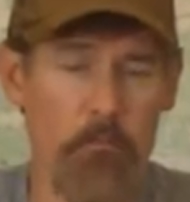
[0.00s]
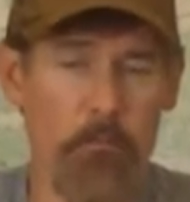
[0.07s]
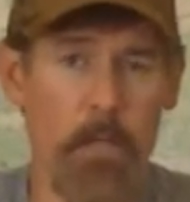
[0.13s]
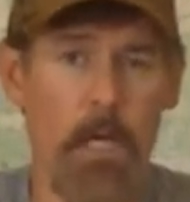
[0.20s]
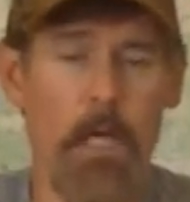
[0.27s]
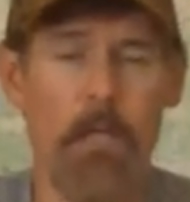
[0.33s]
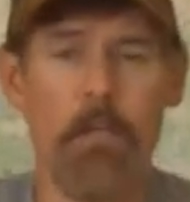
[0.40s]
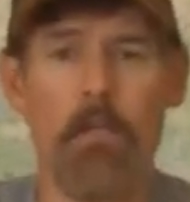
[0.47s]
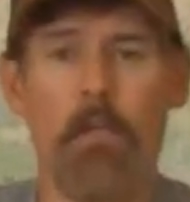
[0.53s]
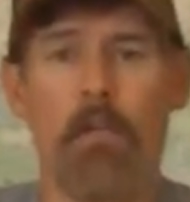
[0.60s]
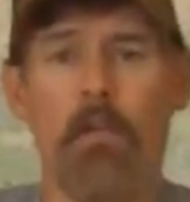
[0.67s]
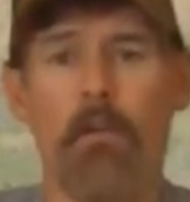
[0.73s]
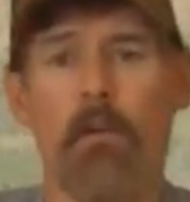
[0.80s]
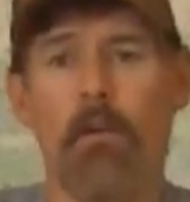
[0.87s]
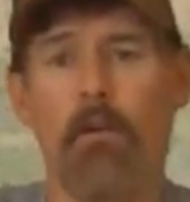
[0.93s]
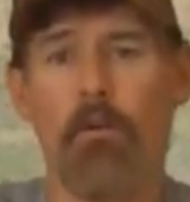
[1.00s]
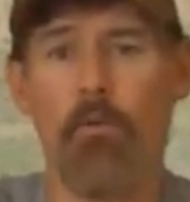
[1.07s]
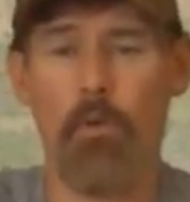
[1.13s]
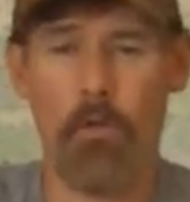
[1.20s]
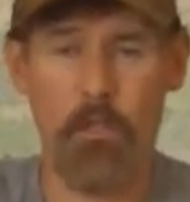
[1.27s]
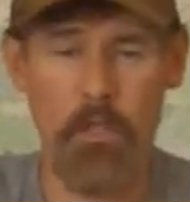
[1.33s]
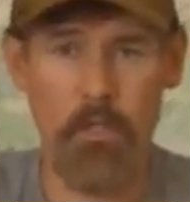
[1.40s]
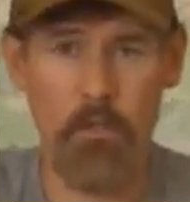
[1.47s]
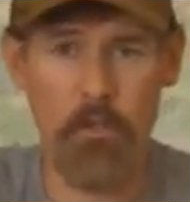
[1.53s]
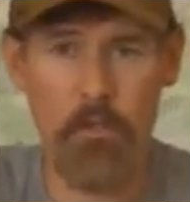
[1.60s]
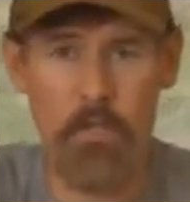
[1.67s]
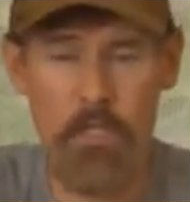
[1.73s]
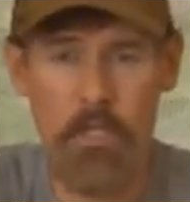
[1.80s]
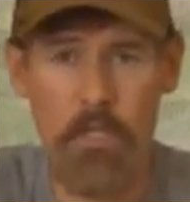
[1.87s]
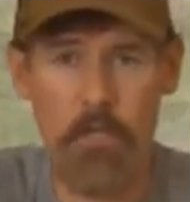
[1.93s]
but we're
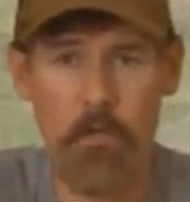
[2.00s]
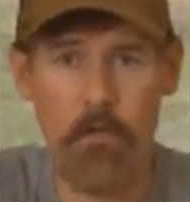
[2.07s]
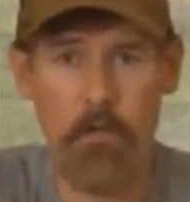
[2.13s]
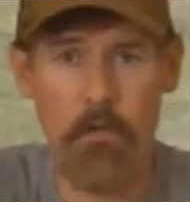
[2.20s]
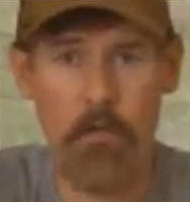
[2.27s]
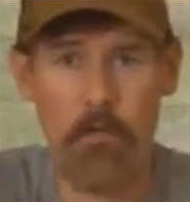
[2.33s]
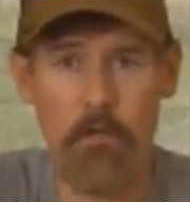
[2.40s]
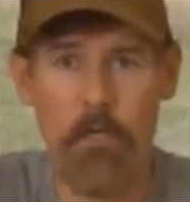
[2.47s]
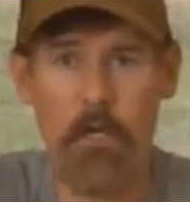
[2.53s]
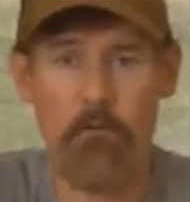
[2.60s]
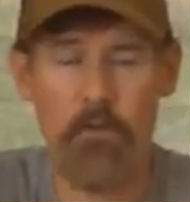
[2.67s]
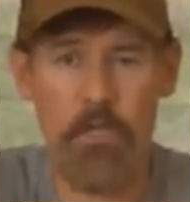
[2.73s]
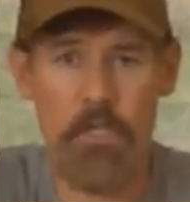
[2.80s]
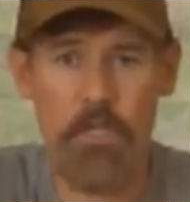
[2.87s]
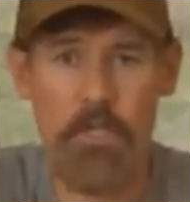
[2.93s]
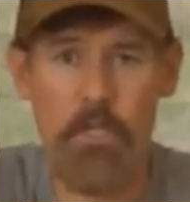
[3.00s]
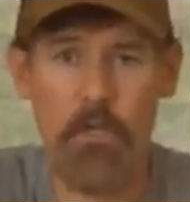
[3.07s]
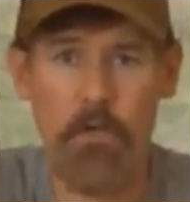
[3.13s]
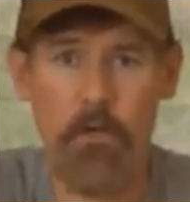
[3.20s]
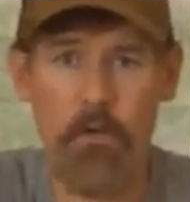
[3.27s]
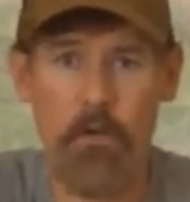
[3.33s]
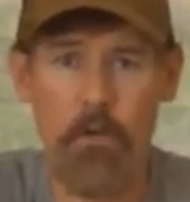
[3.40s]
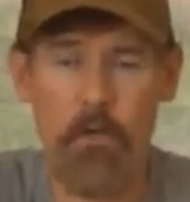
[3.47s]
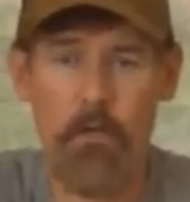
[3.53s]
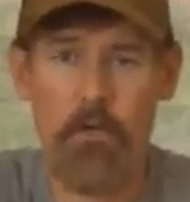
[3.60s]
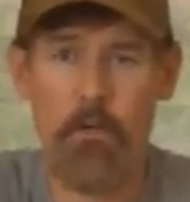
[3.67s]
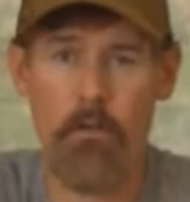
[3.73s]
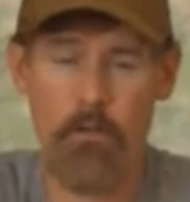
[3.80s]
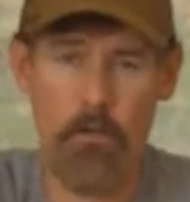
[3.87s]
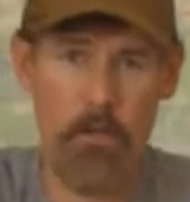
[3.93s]
killing deer every year
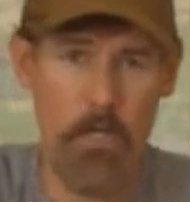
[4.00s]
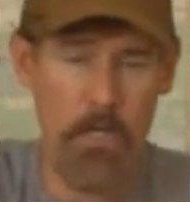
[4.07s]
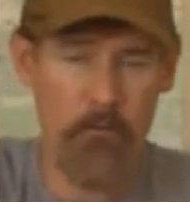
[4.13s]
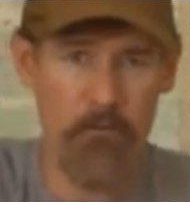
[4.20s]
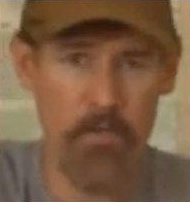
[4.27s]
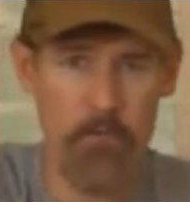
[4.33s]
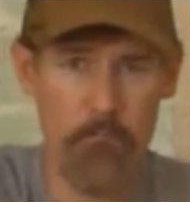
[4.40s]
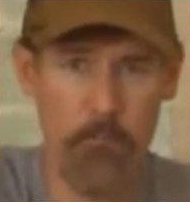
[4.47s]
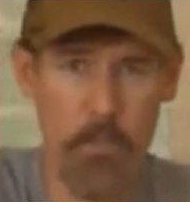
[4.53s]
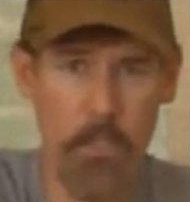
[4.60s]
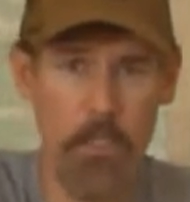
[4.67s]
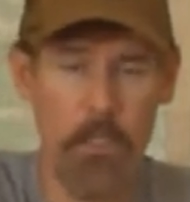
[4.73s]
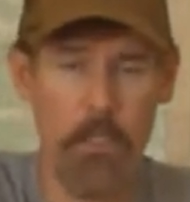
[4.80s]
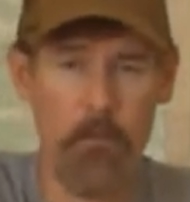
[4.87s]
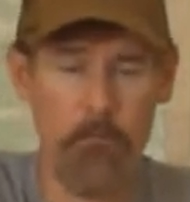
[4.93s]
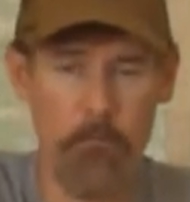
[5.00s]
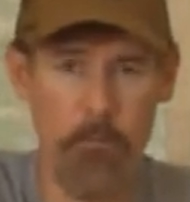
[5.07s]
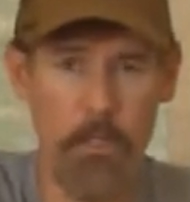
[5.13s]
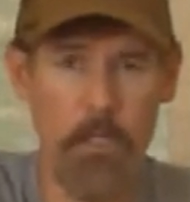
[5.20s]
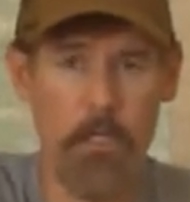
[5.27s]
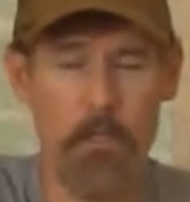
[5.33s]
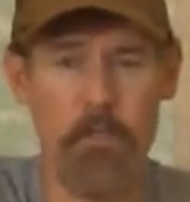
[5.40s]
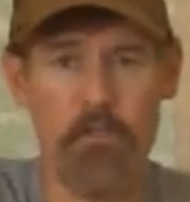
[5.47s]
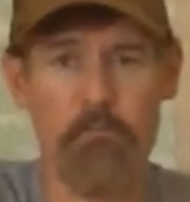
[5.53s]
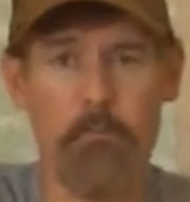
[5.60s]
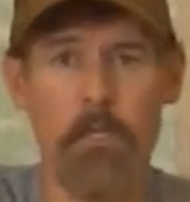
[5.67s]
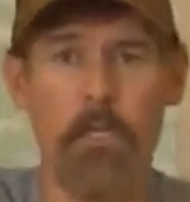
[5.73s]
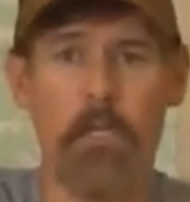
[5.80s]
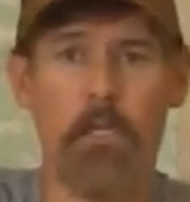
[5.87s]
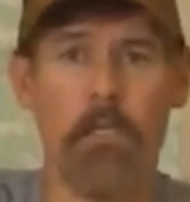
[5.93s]
that are every bit as
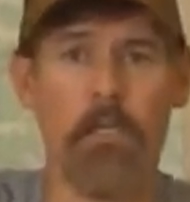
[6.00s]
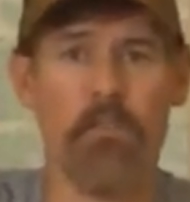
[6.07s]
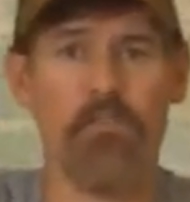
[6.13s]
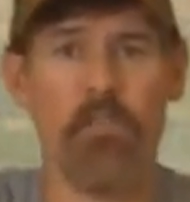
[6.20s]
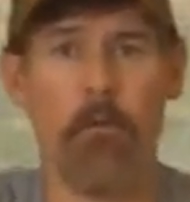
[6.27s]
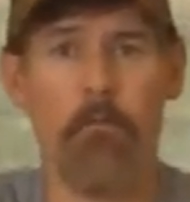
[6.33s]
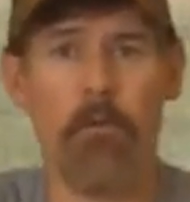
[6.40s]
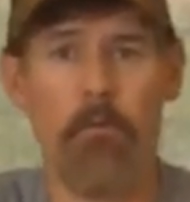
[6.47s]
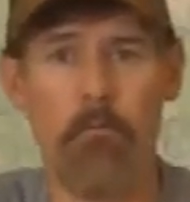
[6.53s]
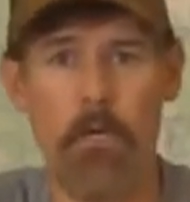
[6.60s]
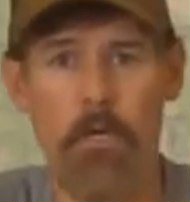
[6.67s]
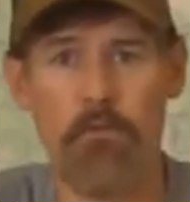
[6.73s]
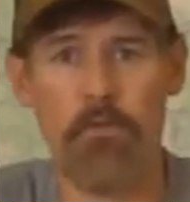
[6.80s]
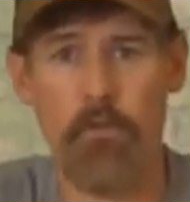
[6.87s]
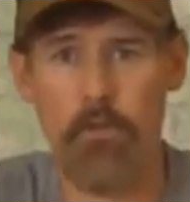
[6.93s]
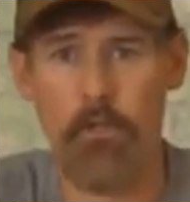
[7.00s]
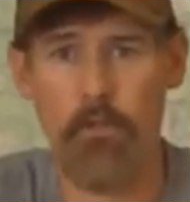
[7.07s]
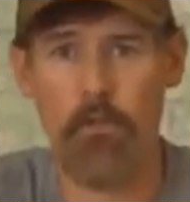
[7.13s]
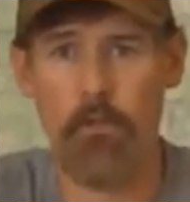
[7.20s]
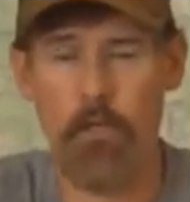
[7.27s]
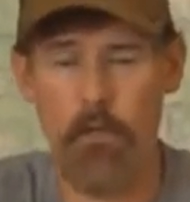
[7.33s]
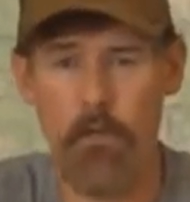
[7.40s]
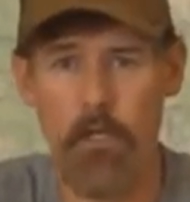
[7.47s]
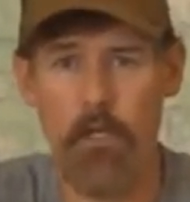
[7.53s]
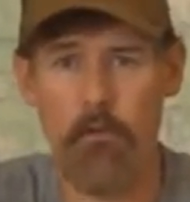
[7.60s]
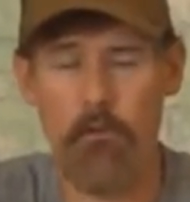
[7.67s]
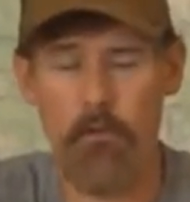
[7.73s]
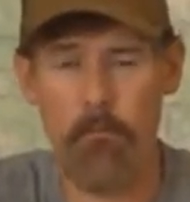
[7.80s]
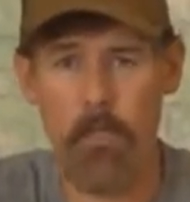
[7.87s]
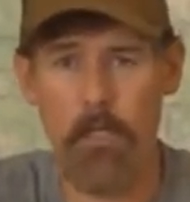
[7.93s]
big as some of the bucks are killing on the
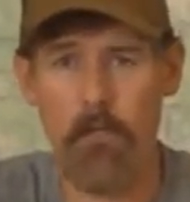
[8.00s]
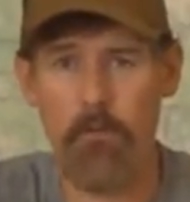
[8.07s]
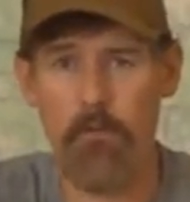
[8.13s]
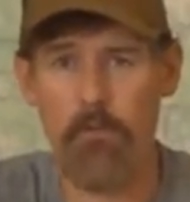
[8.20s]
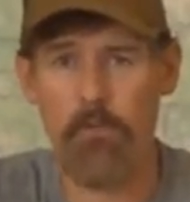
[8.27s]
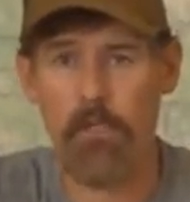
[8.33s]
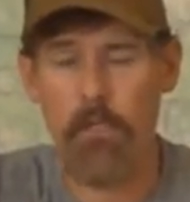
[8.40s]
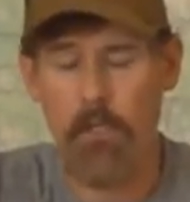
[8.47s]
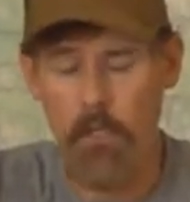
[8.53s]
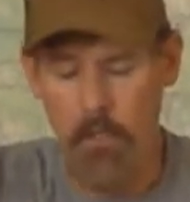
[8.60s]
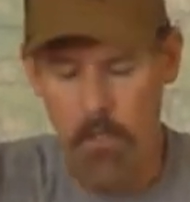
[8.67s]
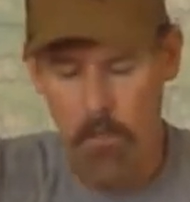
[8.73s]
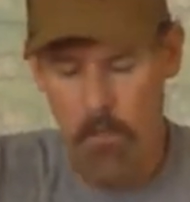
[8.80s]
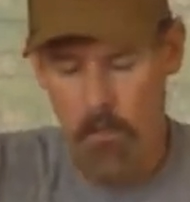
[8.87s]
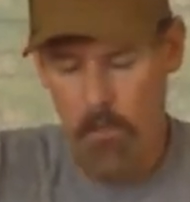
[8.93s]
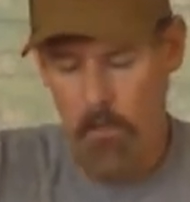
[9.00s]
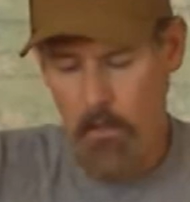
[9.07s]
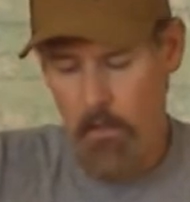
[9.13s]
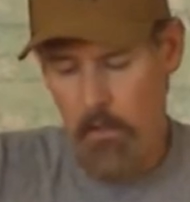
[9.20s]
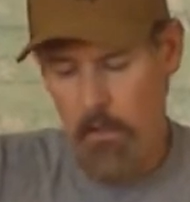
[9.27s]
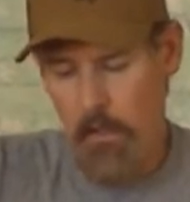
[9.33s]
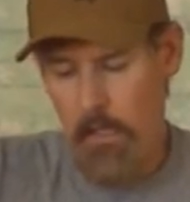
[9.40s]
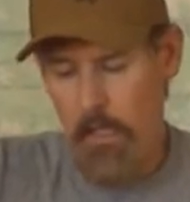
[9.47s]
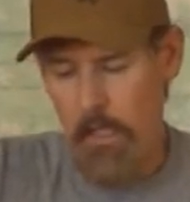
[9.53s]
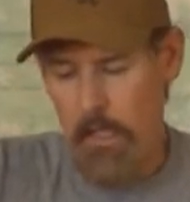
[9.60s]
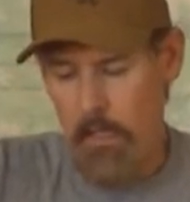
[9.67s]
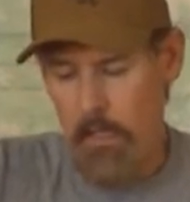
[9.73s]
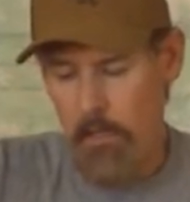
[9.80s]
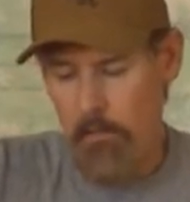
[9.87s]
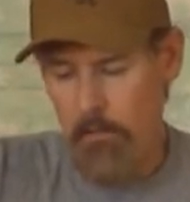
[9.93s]
Henry Mountains.
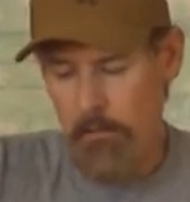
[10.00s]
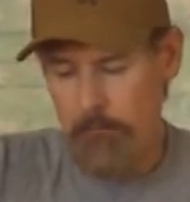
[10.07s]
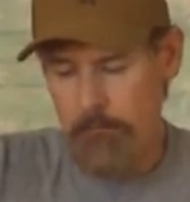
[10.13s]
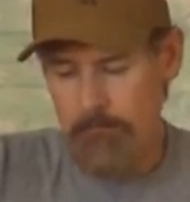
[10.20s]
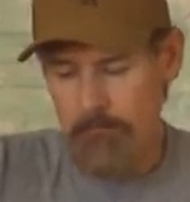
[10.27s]
And